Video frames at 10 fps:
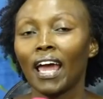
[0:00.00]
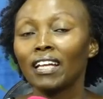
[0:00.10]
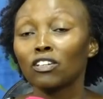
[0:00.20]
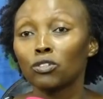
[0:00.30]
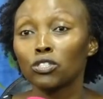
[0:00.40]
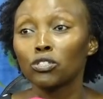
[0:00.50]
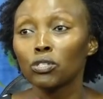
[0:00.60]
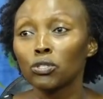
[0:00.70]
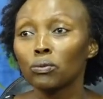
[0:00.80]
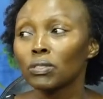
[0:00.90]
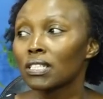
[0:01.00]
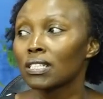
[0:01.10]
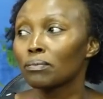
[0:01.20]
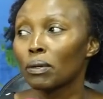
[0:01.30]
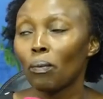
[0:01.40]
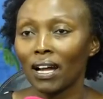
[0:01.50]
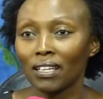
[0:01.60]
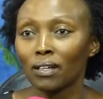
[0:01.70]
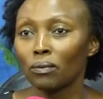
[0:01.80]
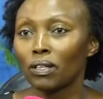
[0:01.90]
And in continuation, we'll still be
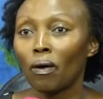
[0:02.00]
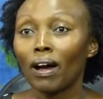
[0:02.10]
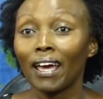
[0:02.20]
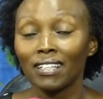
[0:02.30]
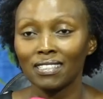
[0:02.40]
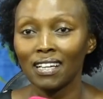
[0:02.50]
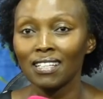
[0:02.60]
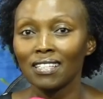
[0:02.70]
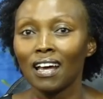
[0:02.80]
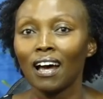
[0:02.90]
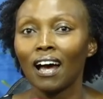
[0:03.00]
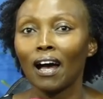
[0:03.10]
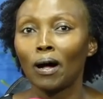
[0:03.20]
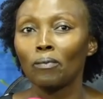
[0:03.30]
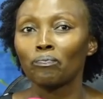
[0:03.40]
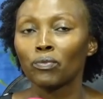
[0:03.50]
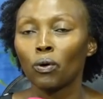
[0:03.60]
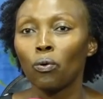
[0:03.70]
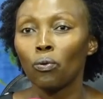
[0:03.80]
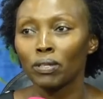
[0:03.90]
working with our elders
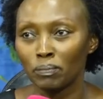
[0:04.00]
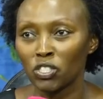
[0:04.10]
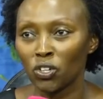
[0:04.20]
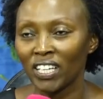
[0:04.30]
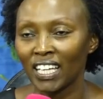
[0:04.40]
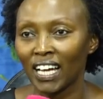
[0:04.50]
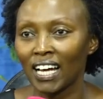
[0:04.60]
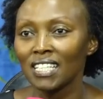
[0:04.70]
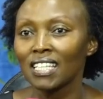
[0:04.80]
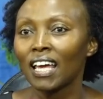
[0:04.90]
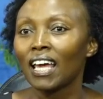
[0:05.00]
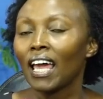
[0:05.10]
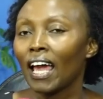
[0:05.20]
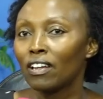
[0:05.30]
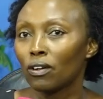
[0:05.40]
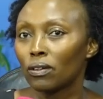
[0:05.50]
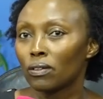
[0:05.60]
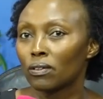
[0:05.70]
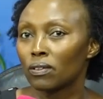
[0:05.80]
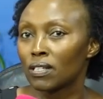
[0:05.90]
who will be joining us. And
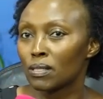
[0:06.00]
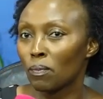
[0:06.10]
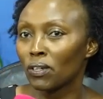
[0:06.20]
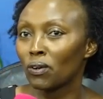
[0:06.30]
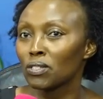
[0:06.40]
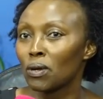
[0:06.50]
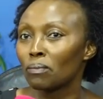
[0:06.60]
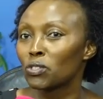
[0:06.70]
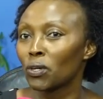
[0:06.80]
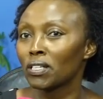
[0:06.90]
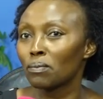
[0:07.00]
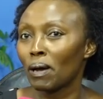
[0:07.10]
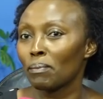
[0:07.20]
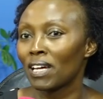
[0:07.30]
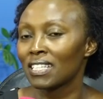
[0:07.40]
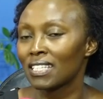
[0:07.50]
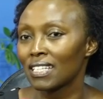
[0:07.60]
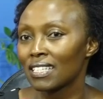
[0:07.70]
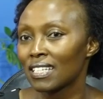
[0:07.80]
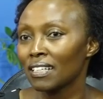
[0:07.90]
this morning also, I'm joined by my
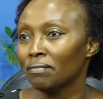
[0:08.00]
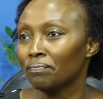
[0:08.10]
sister.